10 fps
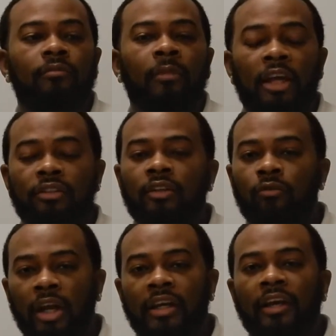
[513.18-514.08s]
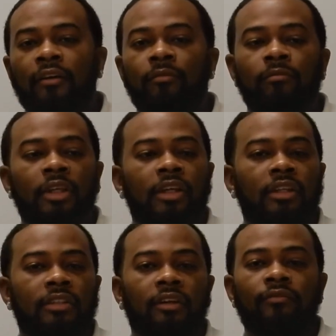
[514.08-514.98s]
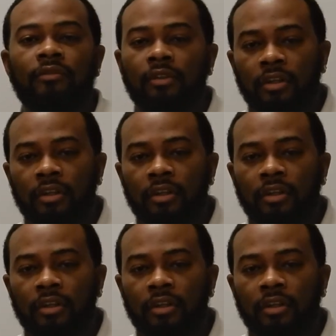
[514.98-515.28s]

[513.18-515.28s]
max right now because of